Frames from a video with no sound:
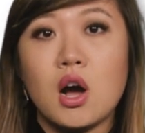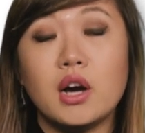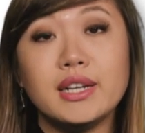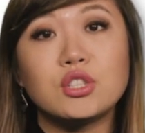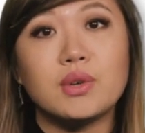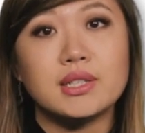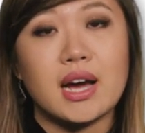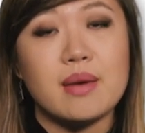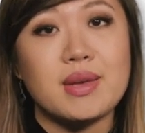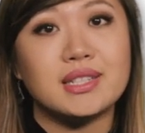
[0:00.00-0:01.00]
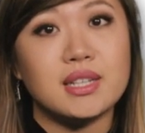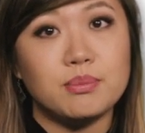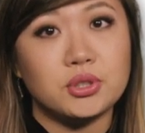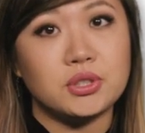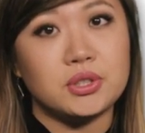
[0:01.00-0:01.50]
ONNX Runtime is
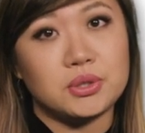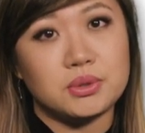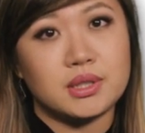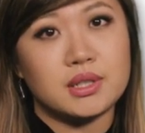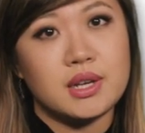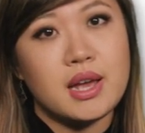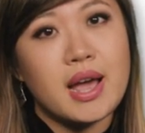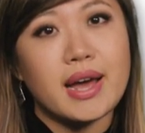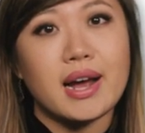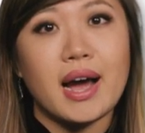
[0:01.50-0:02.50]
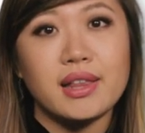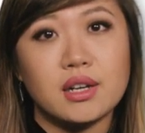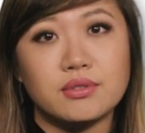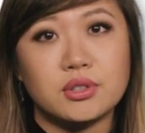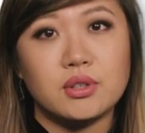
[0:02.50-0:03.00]
simple to use. At a high
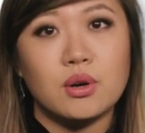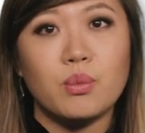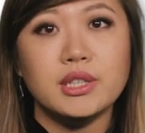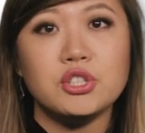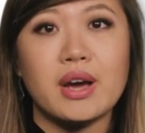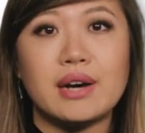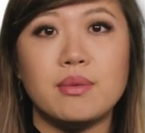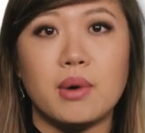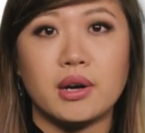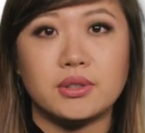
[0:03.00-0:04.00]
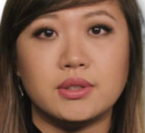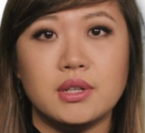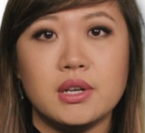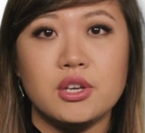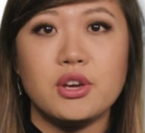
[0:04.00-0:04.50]
level, once you have a model,
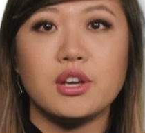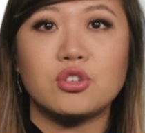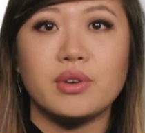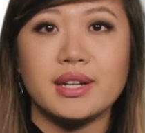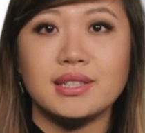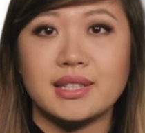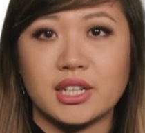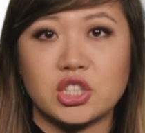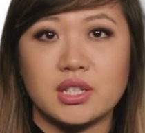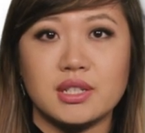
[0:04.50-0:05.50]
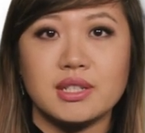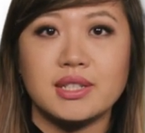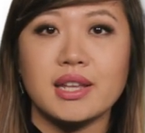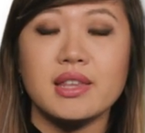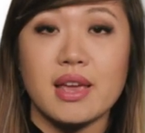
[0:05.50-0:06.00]
you can create a session,
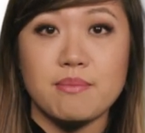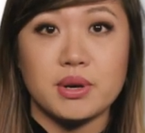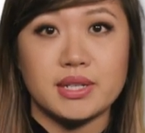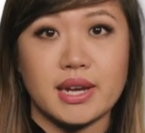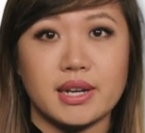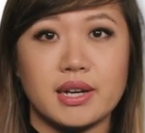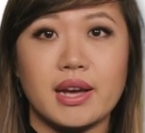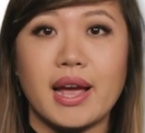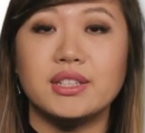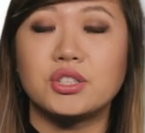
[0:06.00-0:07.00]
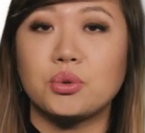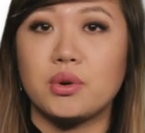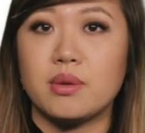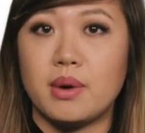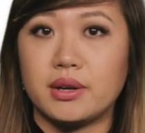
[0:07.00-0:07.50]
set the input data, and
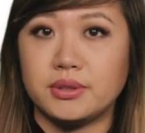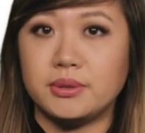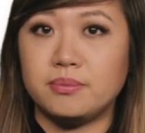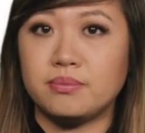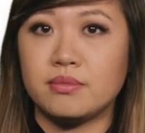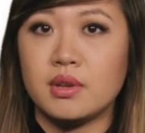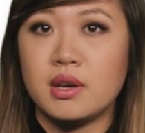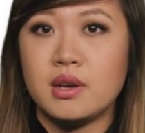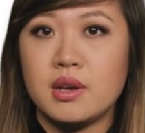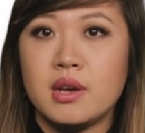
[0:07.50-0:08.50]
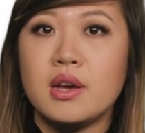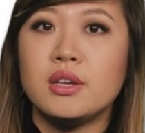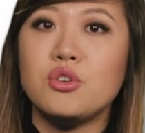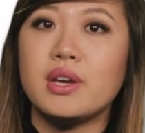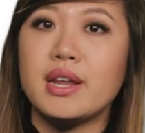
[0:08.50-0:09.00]
score the model.
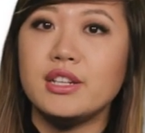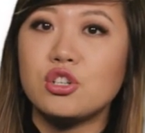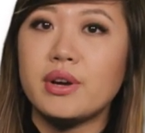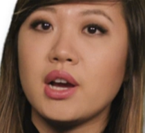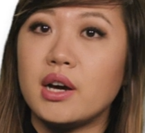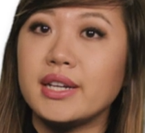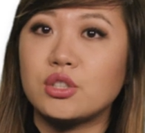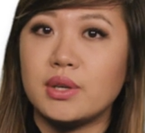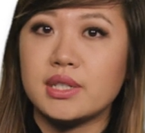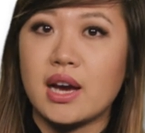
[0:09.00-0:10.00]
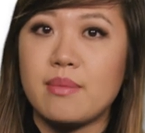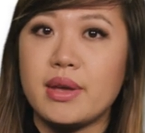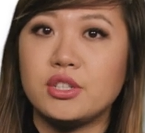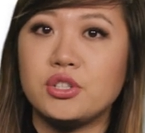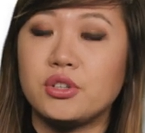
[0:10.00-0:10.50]
You can integrate ONNX runtime
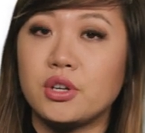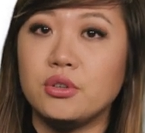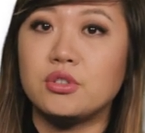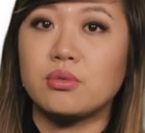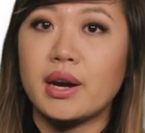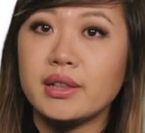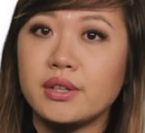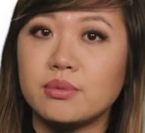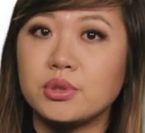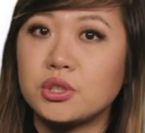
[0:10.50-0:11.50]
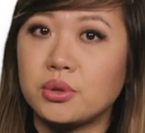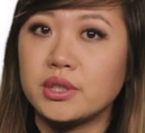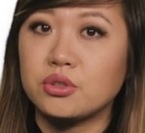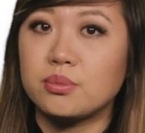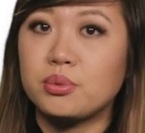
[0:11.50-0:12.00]
into your code directly from
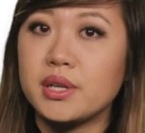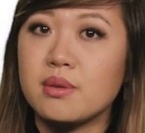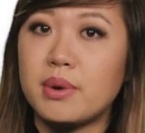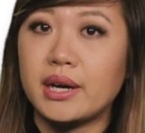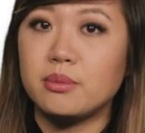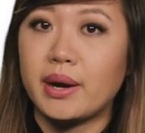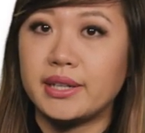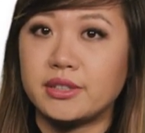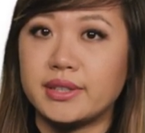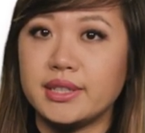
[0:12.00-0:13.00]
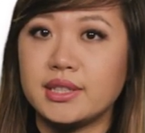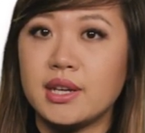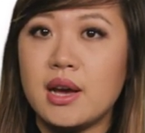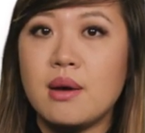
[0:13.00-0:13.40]
source or pre-compile binaries,